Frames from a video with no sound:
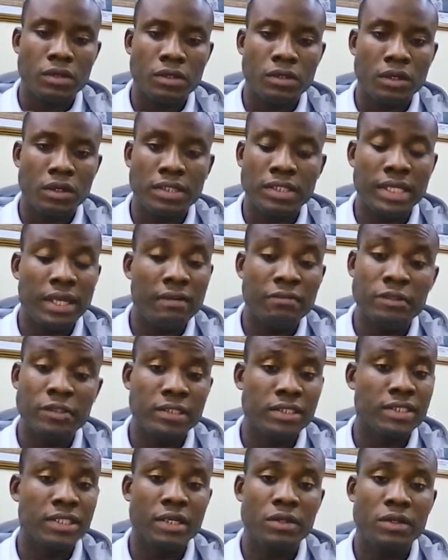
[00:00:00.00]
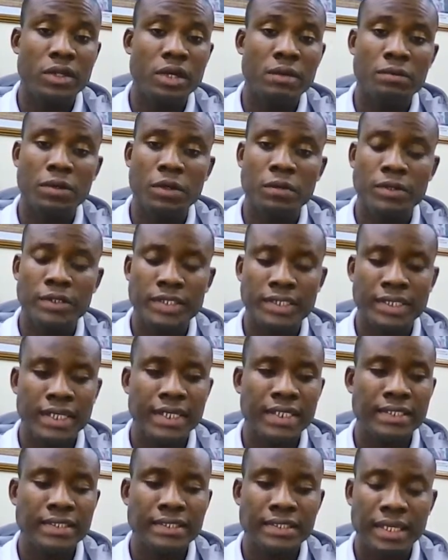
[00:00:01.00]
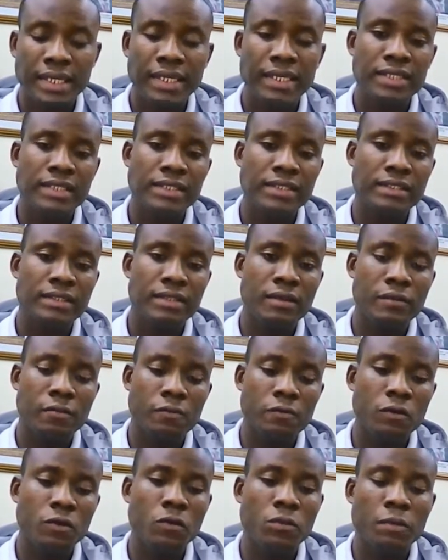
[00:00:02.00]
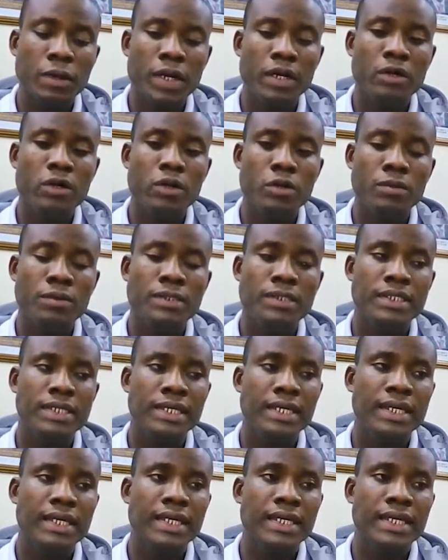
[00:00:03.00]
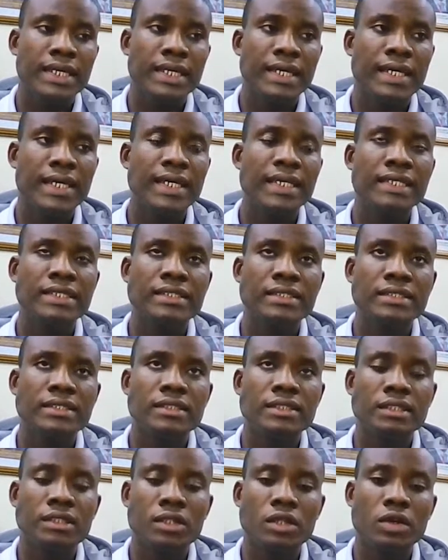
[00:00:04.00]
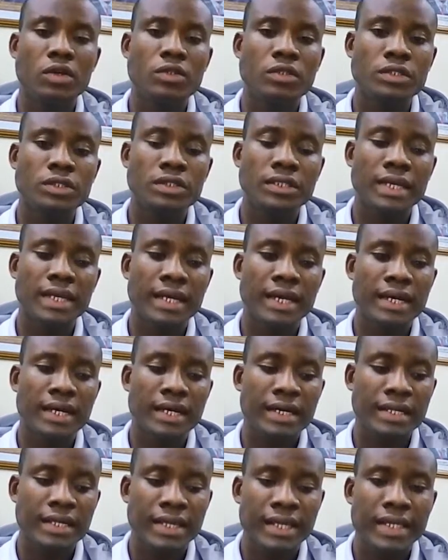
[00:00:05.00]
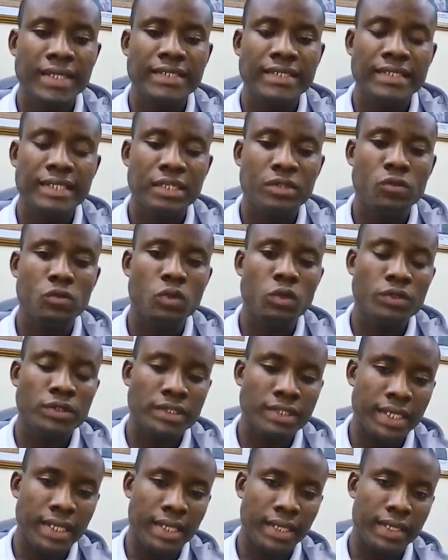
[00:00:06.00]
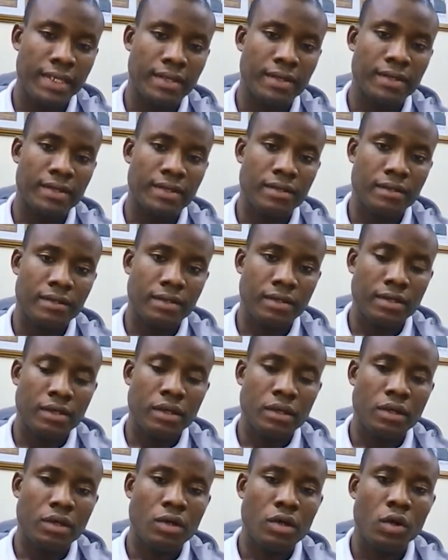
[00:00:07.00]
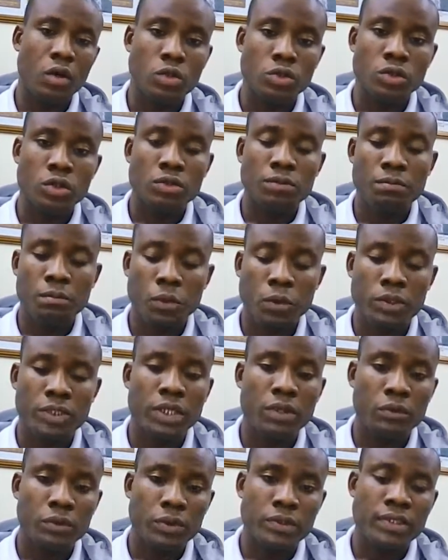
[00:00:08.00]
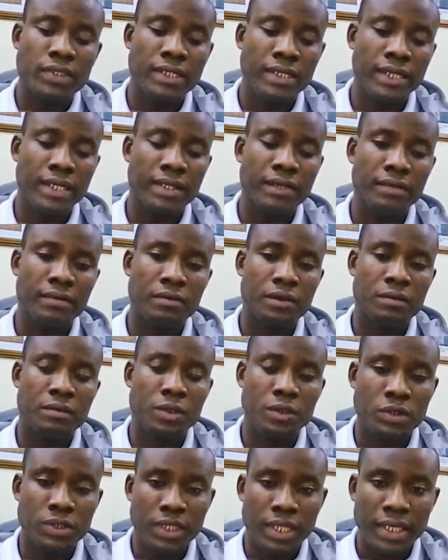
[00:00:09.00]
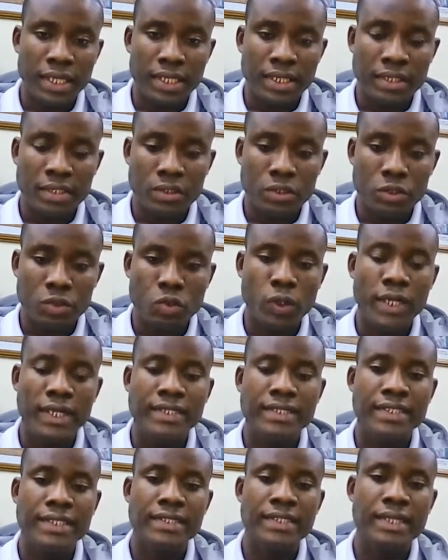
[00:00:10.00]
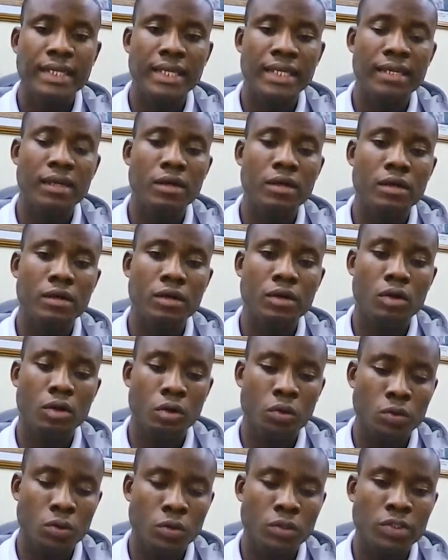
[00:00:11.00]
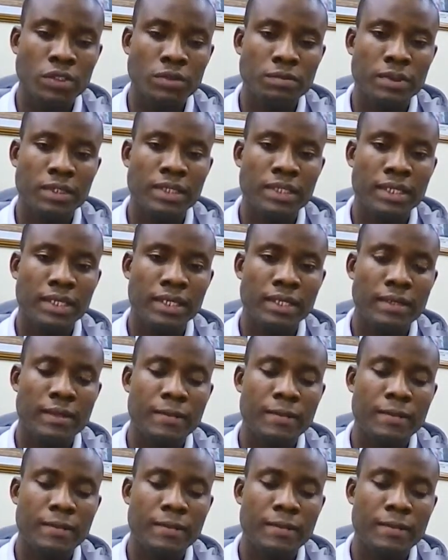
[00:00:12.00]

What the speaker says: In every scenario, I'm always saying taking full backups in not less than 1 day, or not more than 1 day. If you take twice a day or once per day.